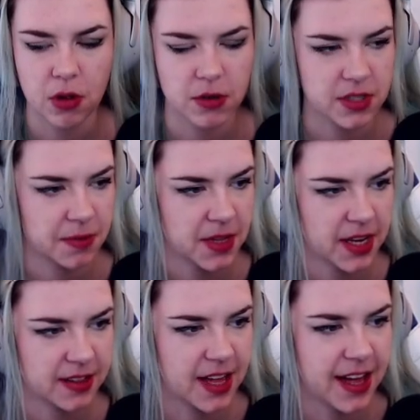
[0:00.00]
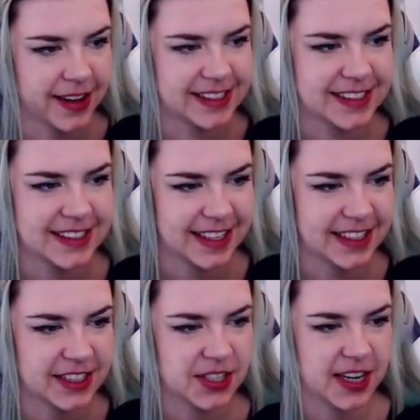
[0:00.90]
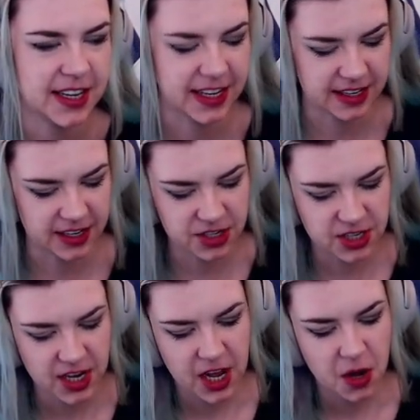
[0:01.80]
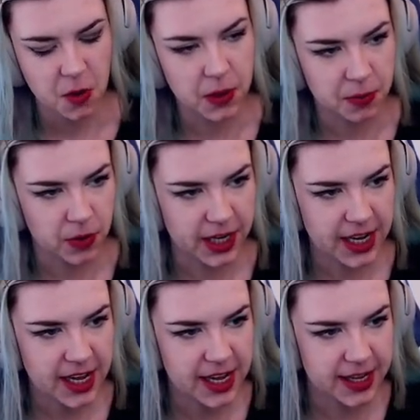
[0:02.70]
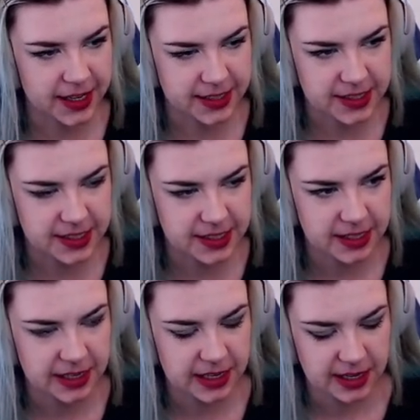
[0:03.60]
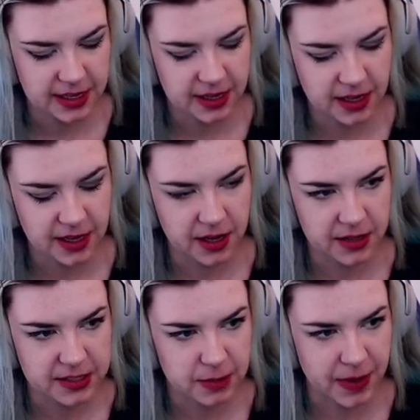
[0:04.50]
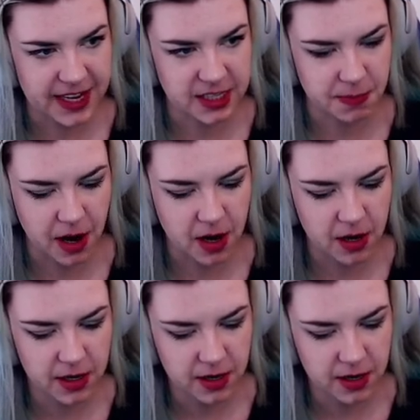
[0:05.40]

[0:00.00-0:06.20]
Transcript: or something like that in English, we want to hit spacebar